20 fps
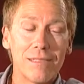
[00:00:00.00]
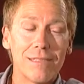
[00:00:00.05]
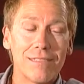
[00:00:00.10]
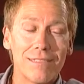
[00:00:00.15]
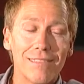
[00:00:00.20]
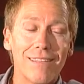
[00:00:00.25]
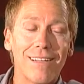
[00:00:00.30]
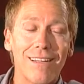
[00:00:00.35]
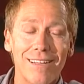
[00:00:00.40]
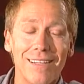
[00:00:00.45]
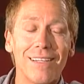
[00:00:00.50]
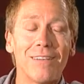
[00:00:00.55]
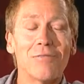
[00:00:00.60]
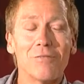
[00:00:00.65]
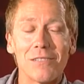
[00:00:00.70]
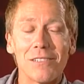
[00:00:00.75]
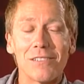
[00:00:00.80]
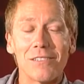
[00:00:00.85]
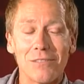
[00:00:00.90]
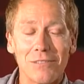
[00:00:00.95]
but it
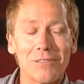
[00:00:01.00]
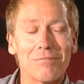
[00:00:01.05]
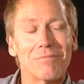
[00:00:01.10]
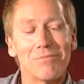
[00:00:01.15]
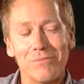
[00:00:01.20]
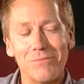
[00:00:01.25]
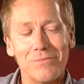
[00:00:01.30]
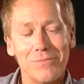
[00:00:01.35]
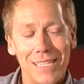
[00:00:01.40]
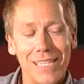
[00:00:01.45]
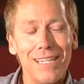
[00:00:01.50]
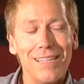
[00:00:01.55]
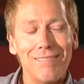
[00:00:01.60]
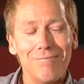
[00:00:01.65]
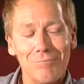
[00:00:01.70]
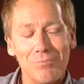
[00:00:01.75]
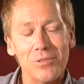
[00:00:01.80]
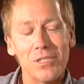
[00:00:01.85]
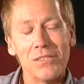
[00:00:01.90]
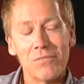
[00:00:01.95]
was, he
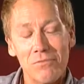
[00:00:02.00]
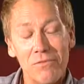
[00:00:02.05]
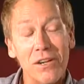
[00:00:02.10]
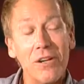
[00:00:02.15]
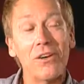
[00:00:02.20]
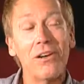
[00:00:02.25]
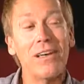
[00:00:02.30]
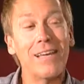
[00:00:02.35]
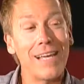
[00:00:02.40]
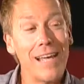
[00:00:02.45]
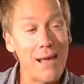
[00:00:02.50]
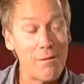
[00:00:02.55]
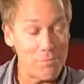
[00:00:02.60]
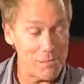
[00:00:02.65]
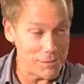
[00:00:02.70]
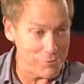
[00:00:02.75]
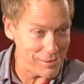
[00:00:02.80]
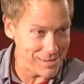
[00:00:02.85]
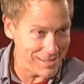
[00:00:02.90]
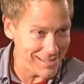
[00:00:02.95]
was very
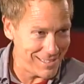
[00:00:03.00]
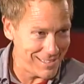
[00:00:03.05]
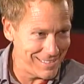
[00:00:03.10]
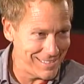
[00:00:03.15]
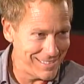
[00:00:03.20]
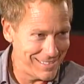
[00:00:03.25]
happy with it.